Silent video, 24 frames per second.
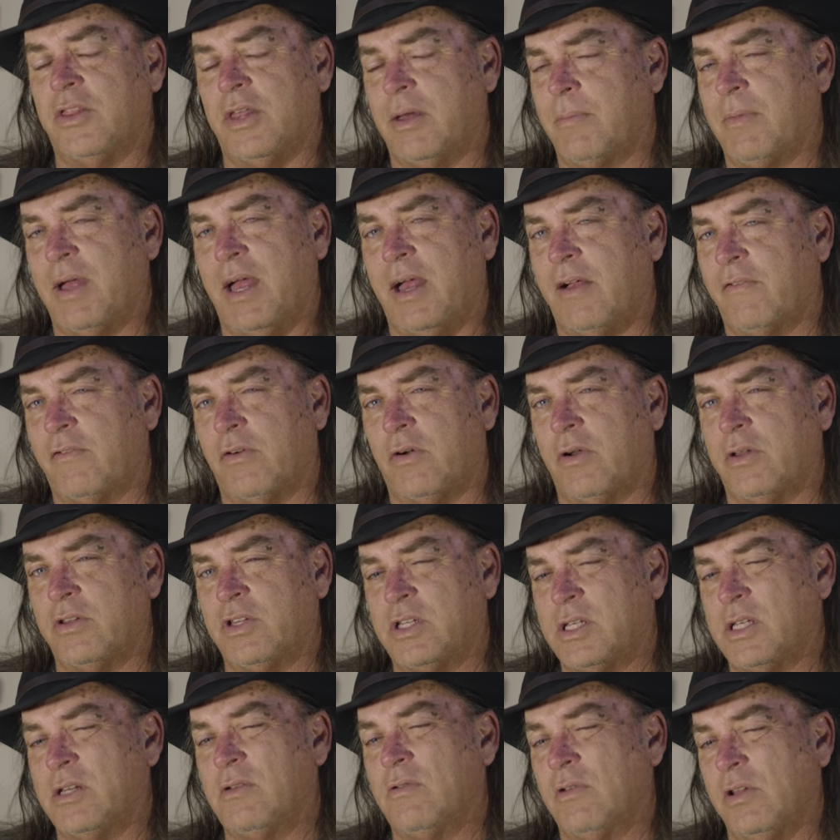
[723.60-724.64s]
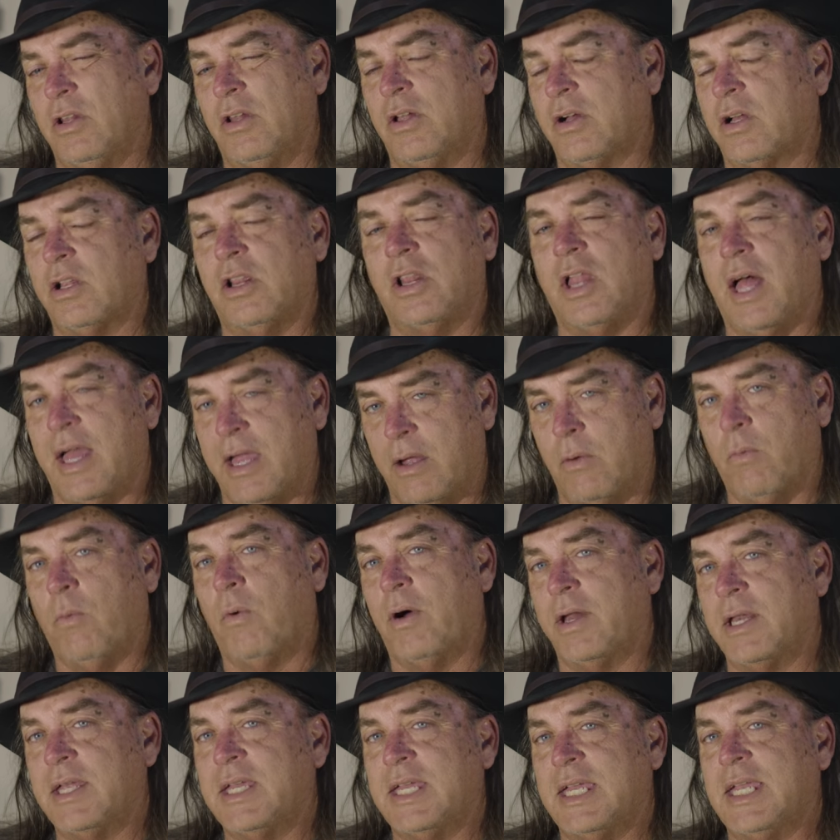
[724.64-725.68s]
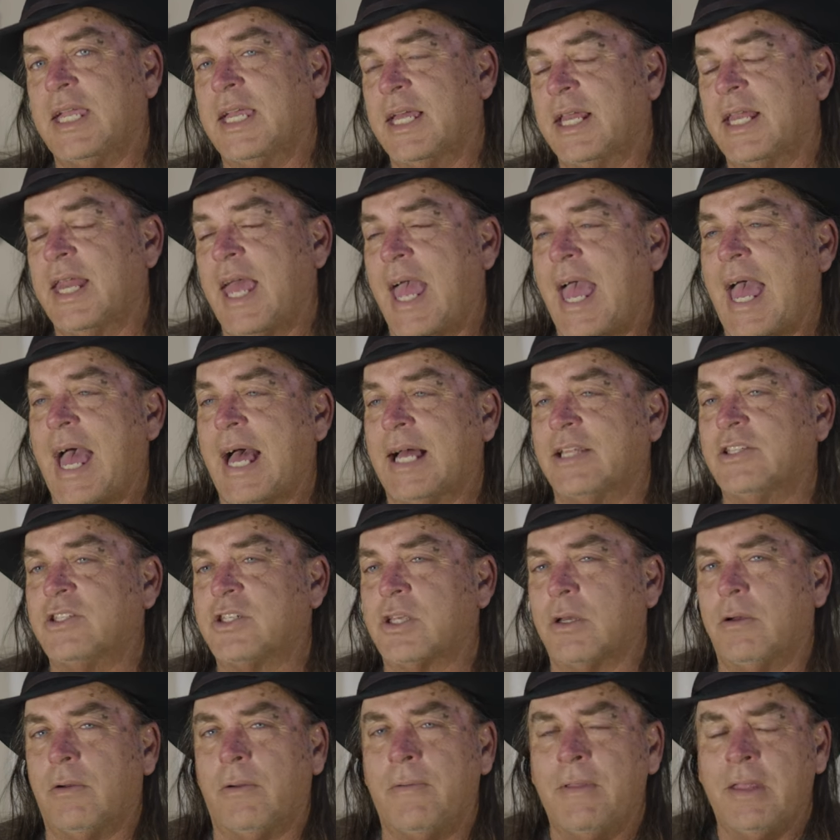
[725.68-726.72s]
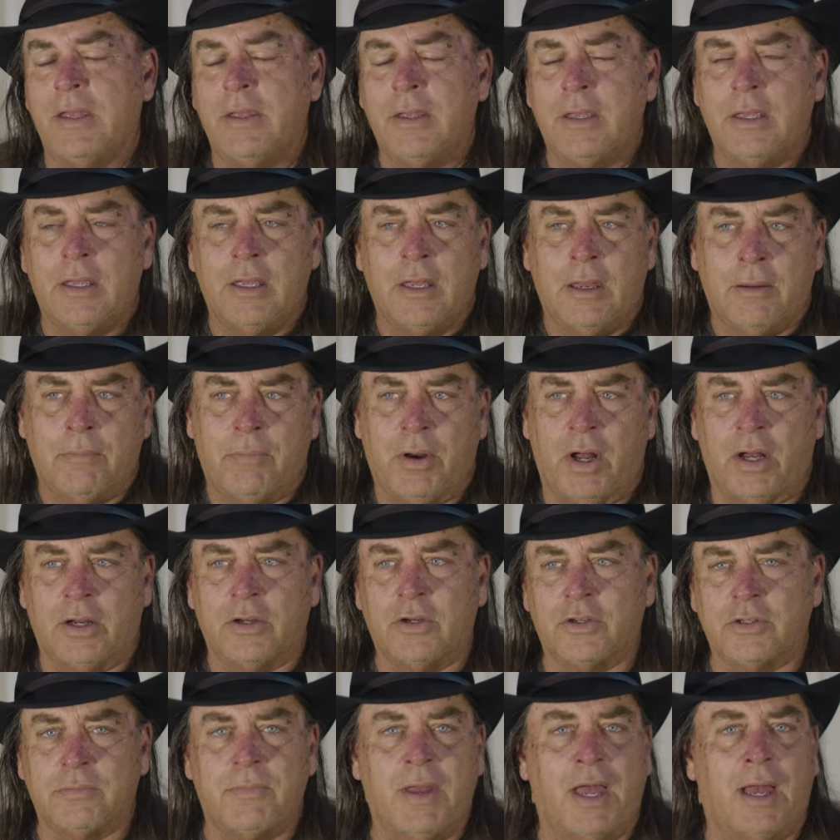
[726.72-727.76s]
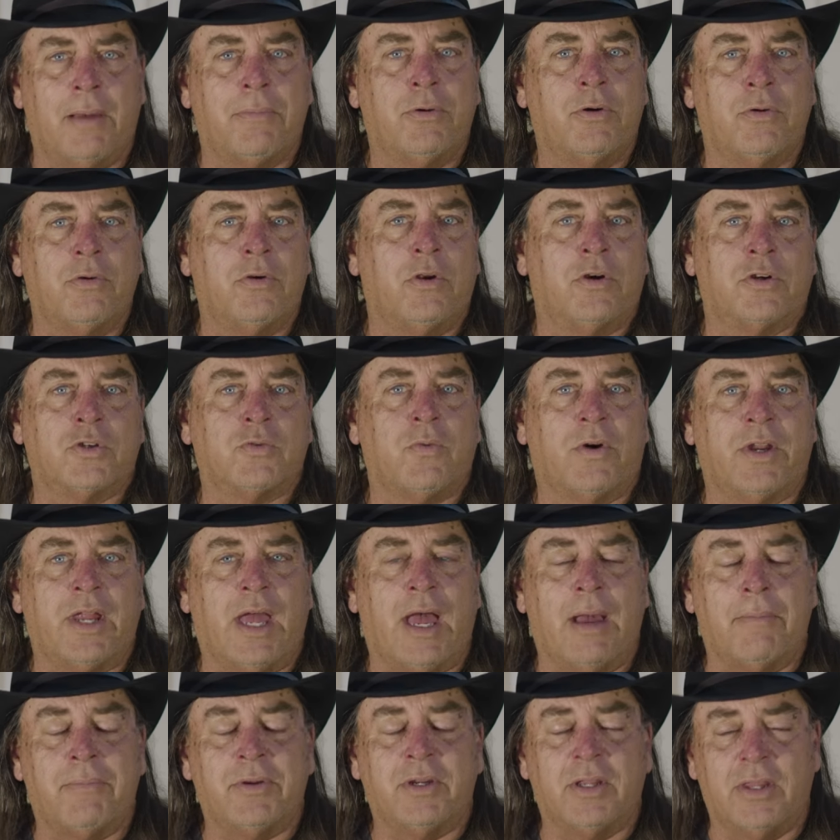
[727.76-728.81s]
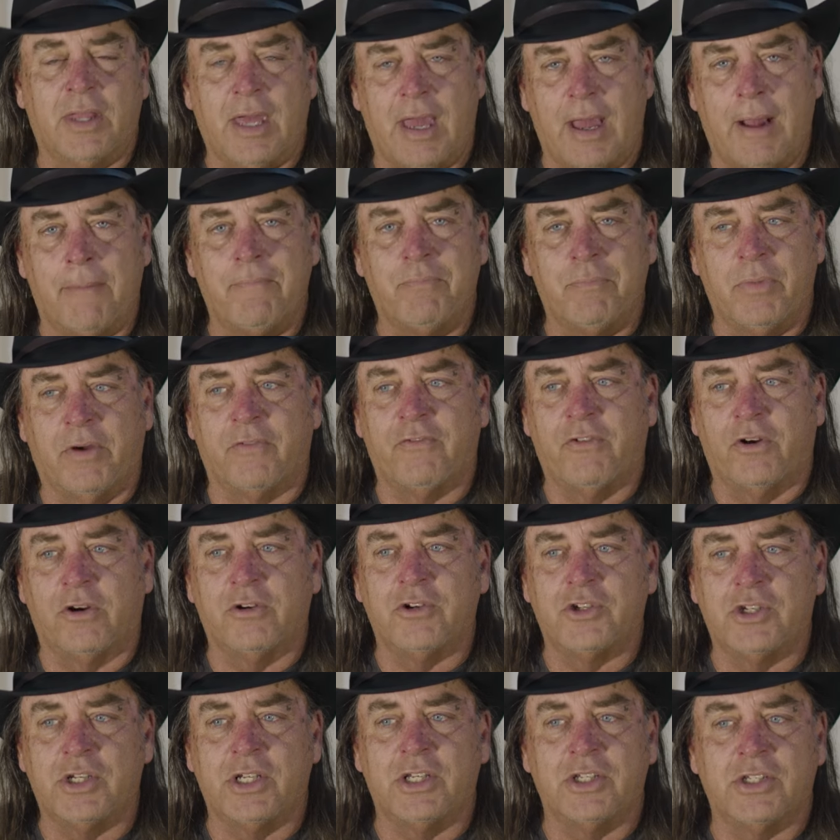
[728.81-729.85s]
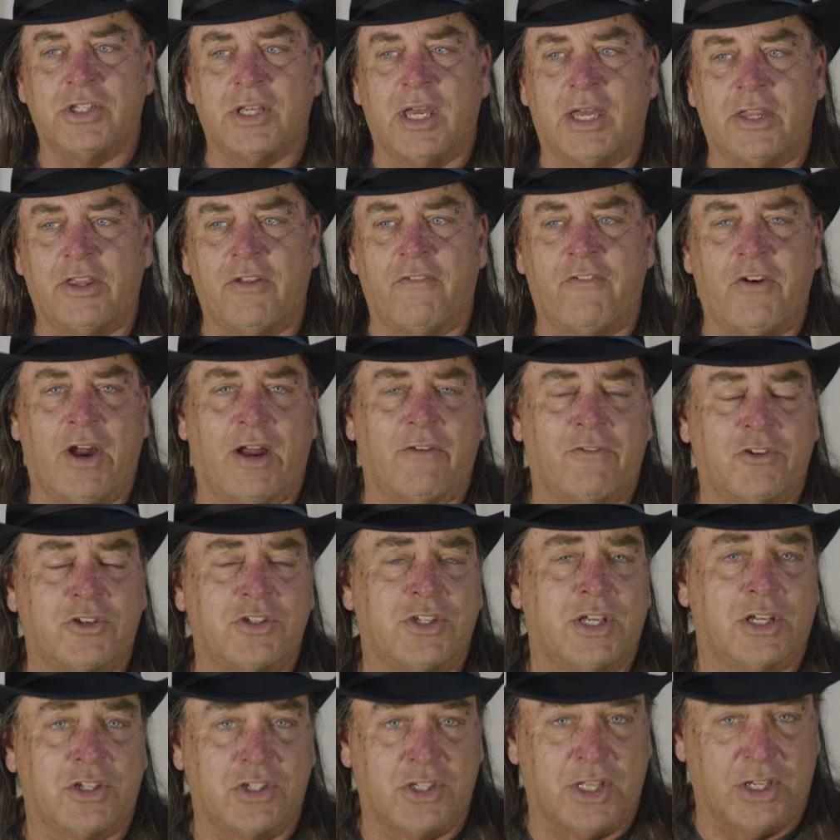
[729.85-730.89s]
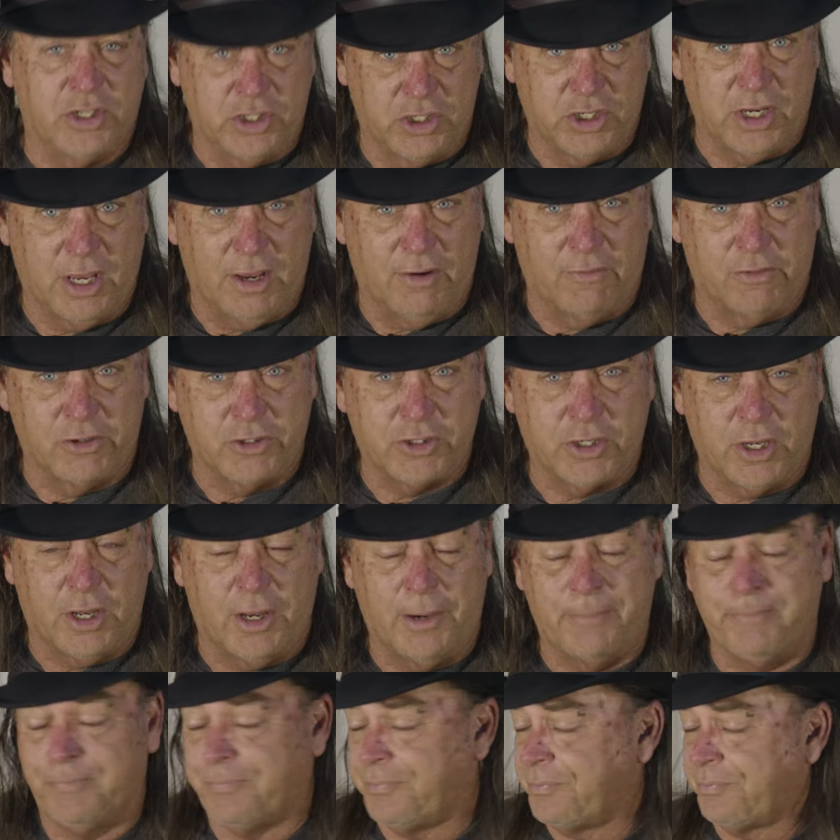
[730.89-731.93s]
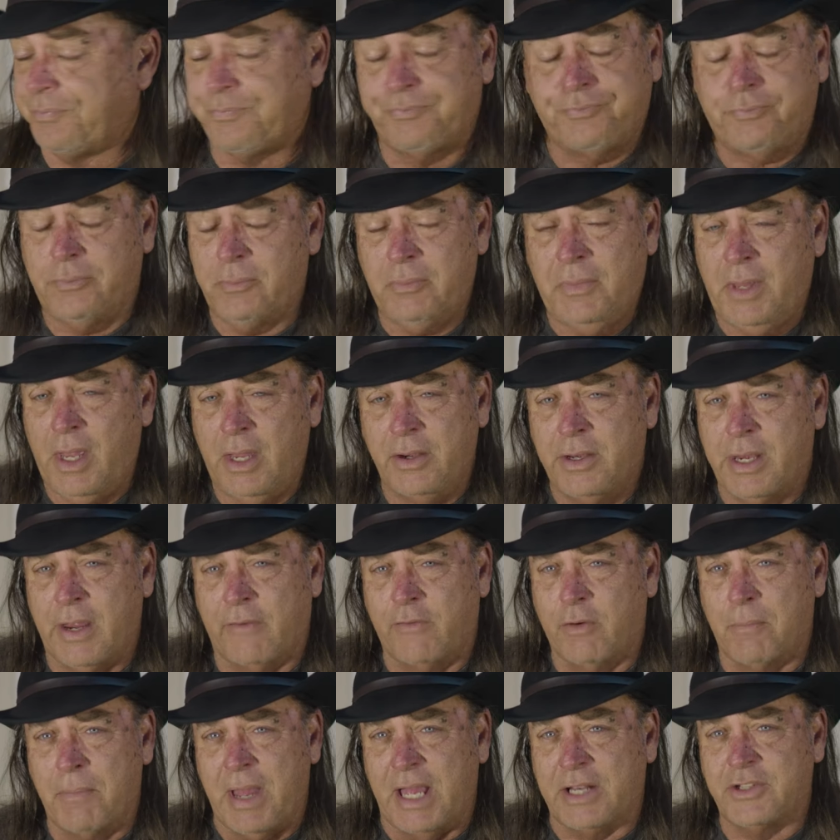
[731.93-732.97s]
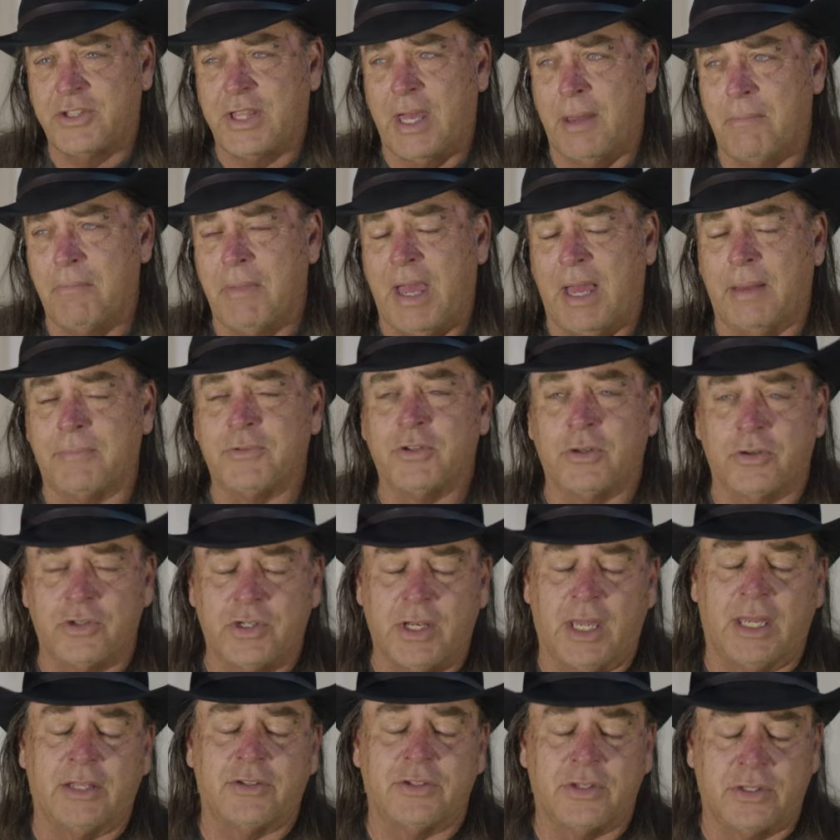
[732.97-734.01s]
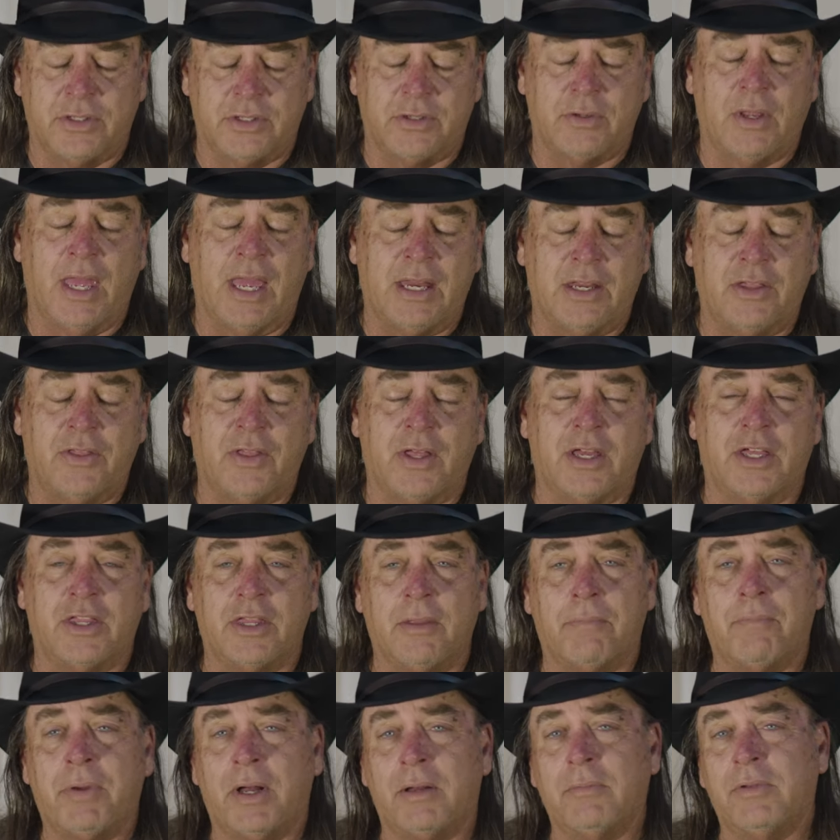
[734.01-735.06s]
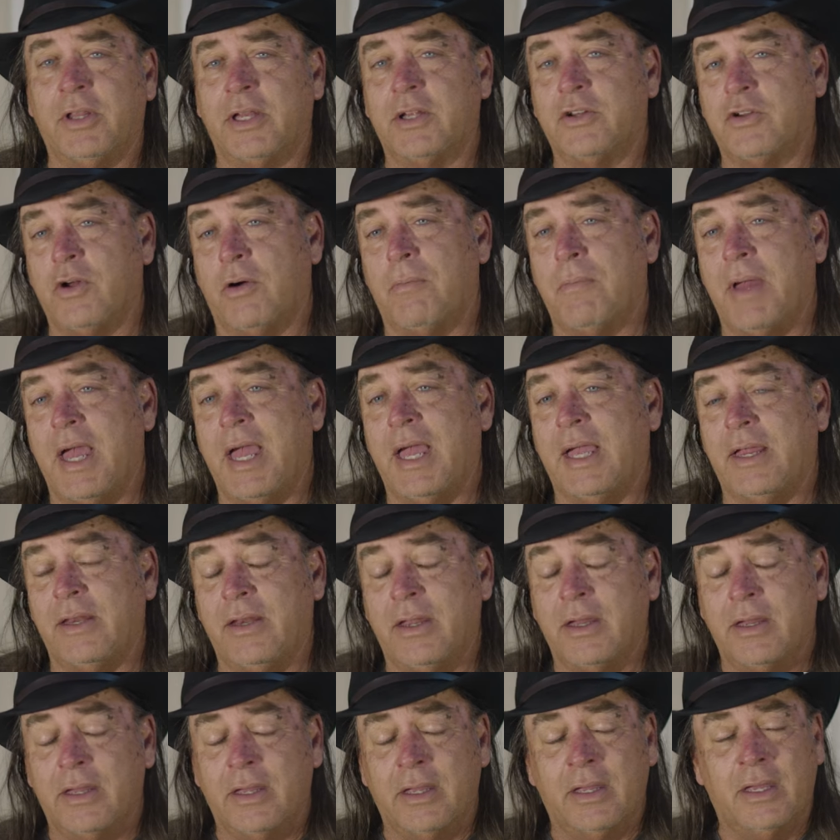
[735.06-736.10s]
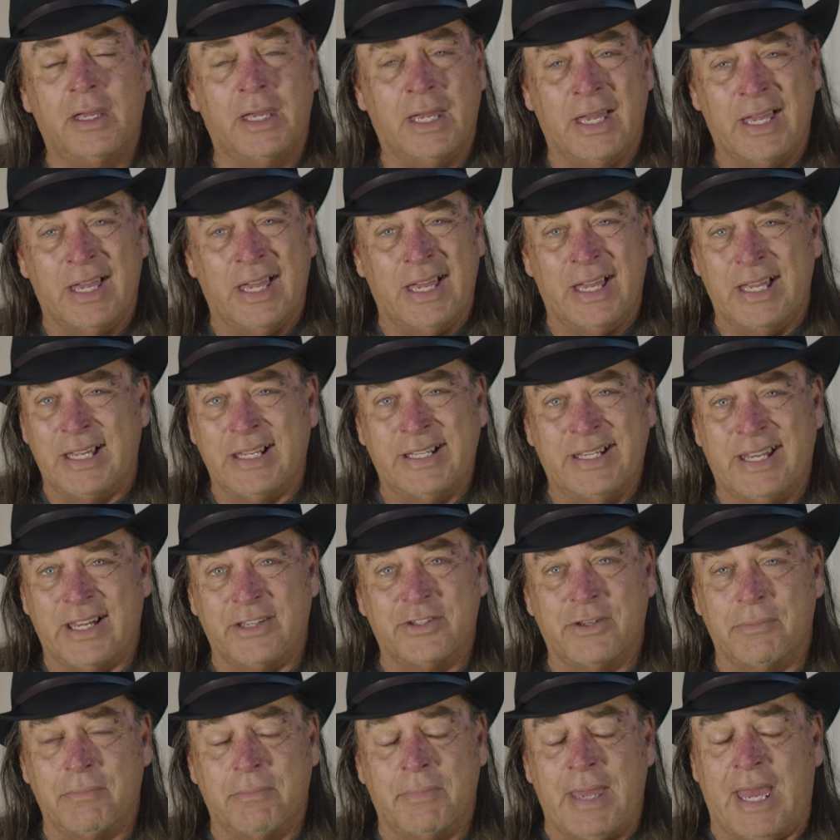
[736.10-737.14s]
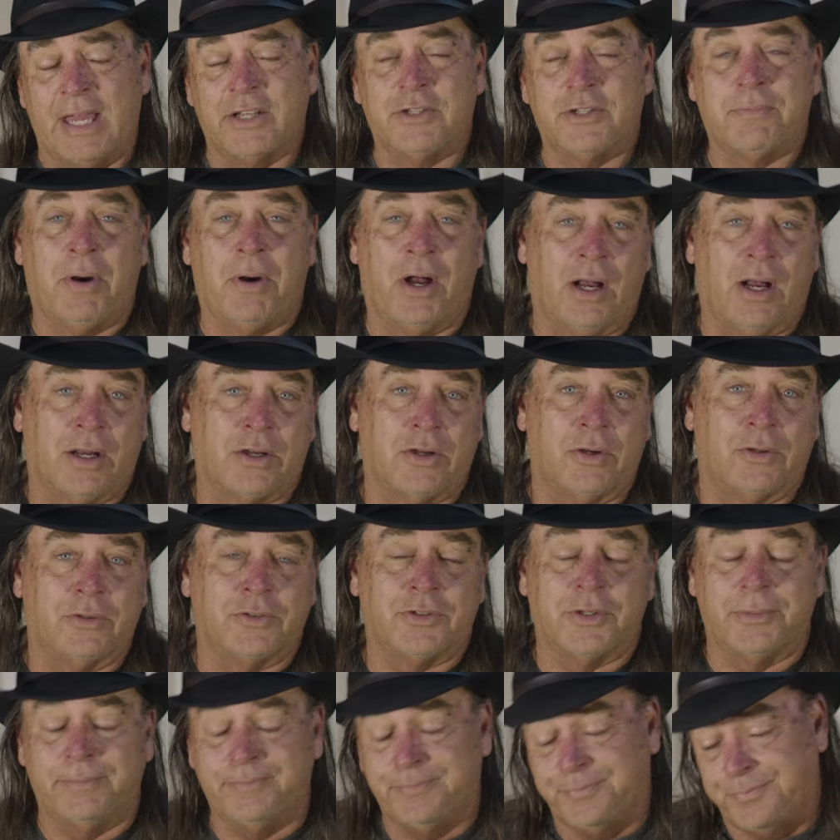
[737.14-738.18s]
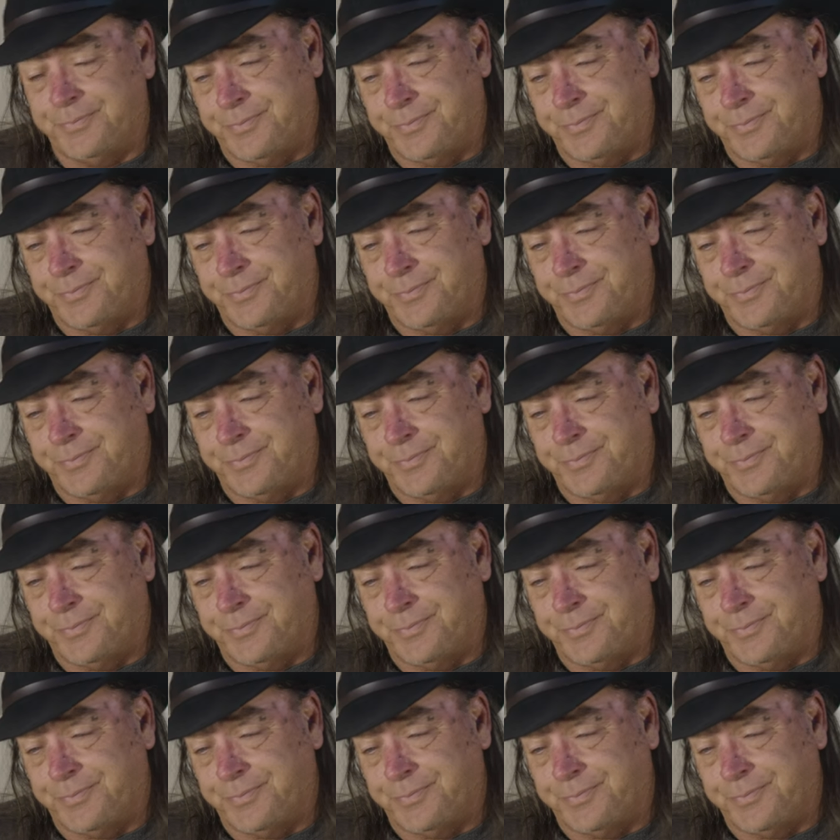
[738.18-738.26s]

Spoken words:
of them ever didn't look like what he had had. So Paco's map, who knows what happened to that. But as far as she said, the five or six that she ever saw never matched that map. So chances of anything in the public domain doesn't match Paco's.